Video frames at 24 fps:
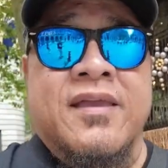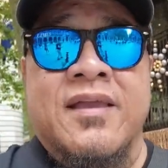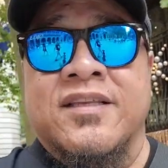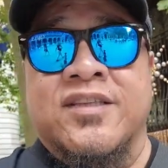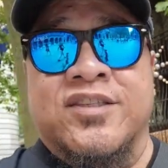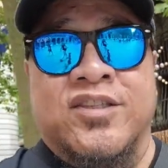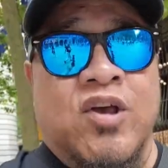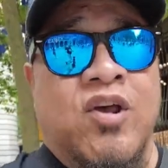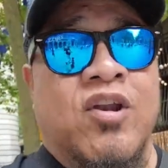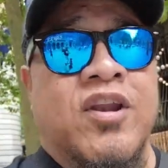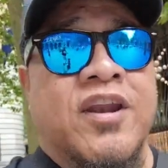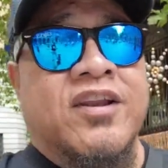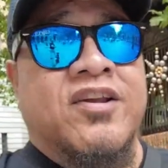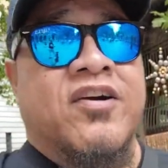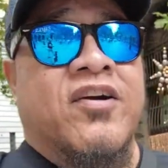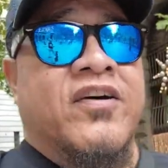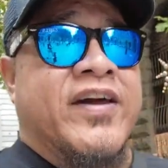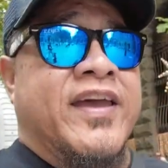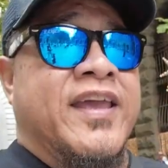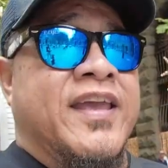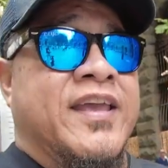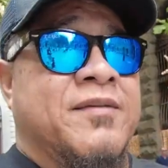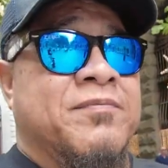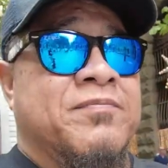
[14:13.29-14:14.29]
Solid
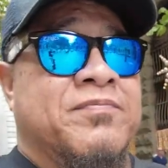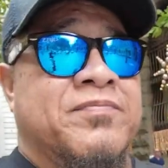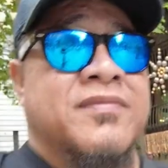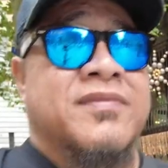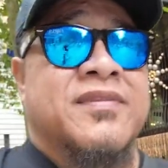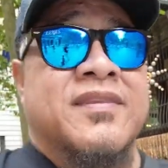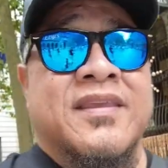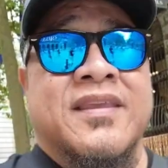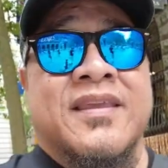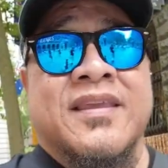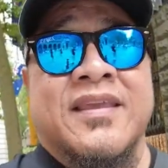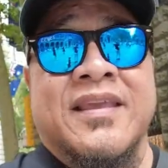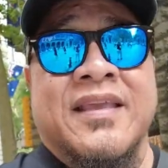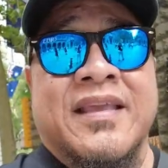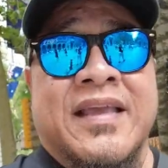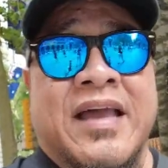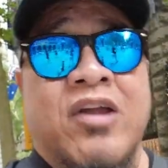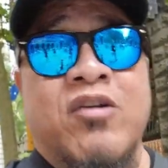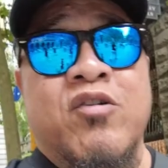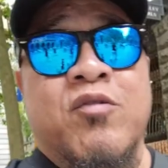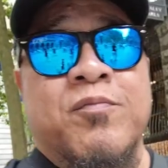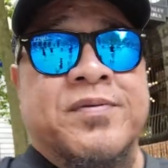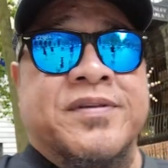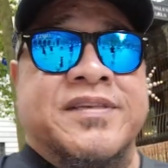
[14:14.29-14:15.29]
guy. one
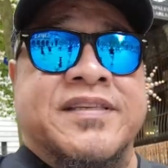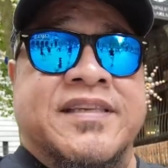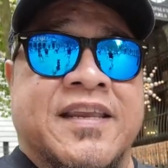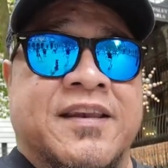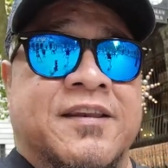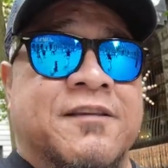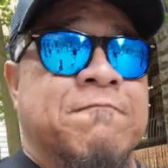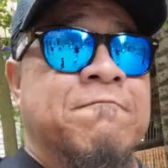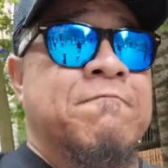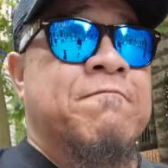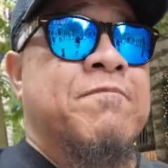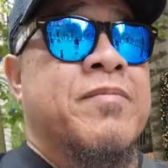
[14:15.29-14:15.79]
hundred percent.